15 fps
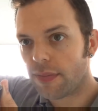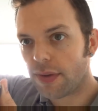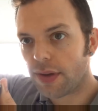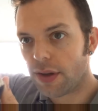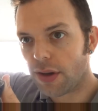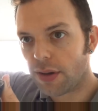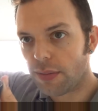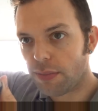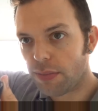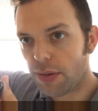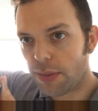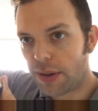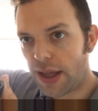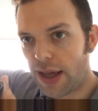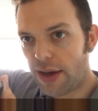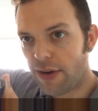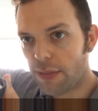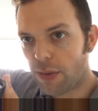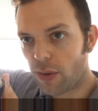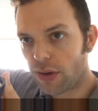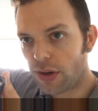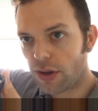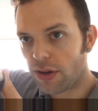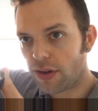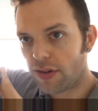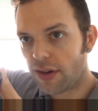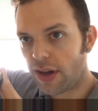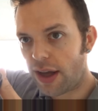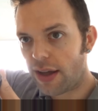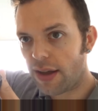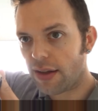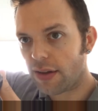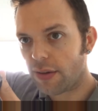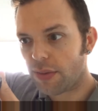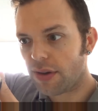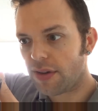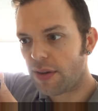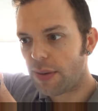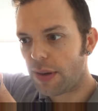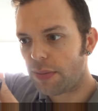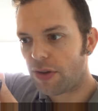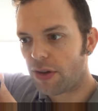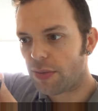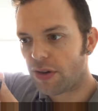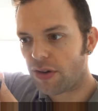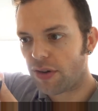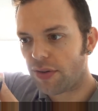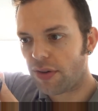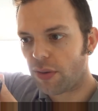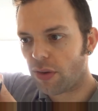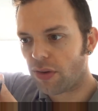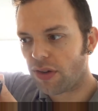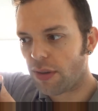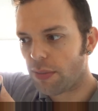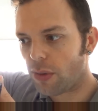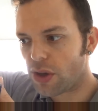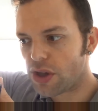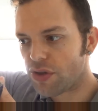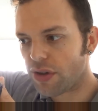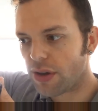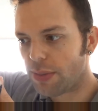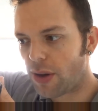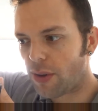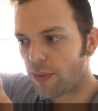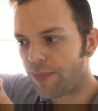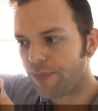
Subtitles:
you can probably hear it more than you can see it. I don't want to tip up too much, I've still got some moisture in the bowl.